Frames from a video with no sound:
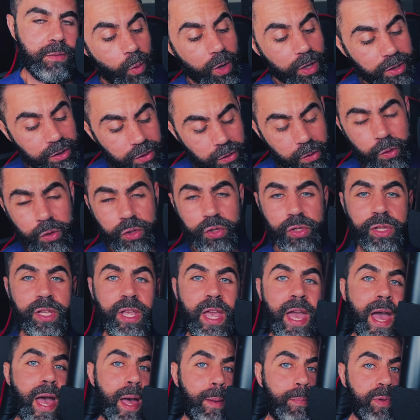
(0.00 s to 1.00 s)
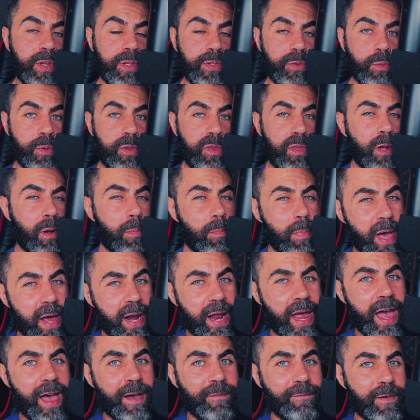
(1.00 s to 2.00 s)
What usually happens within about
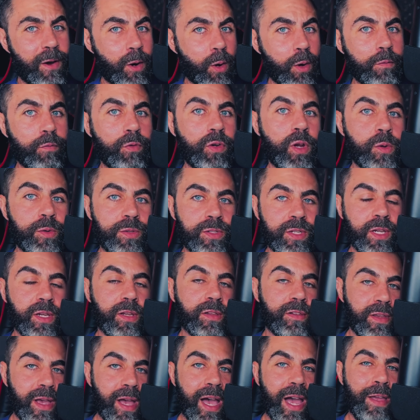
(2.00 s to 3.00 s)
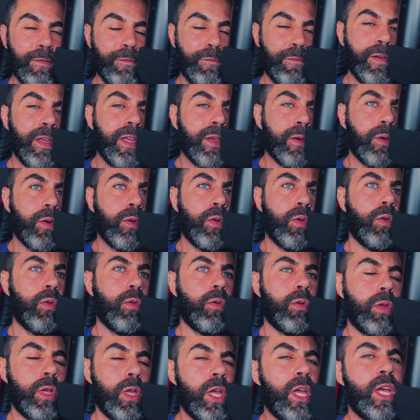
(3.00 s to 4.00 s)
a half hour of dosing is I
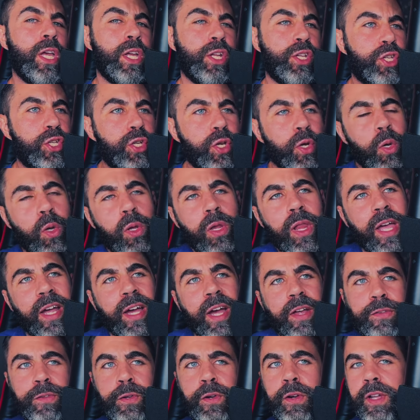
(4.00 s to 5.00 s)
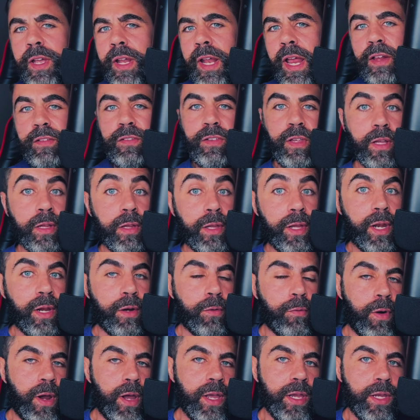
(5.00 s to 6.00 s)
feel chill like I took an anxiolytic,
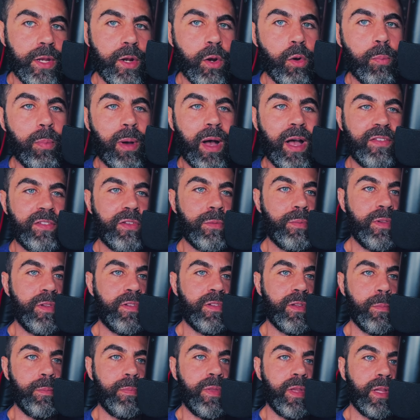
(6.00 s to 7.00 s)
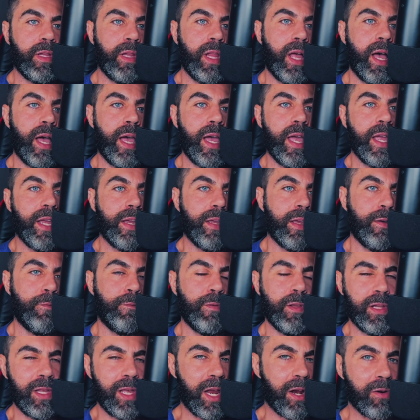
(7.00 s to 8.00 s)
right? You know, possibly something like a
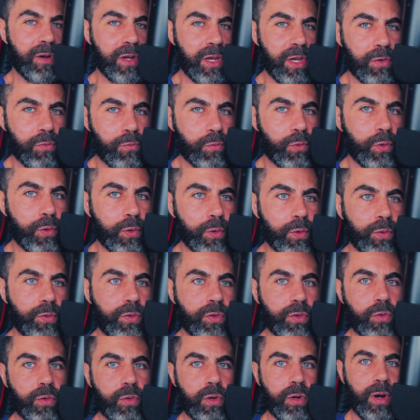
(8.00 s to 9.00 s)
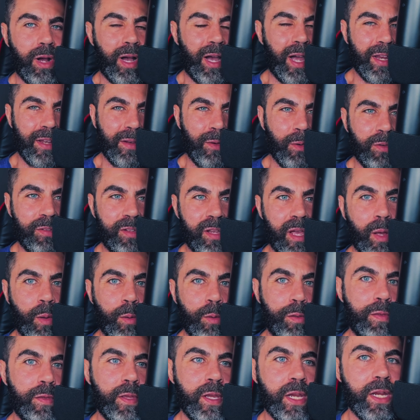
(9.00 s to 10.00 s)
valerian root or high dose
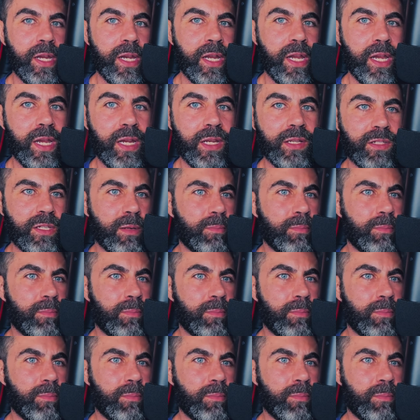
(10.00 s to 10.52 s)
L-theanine caffeine.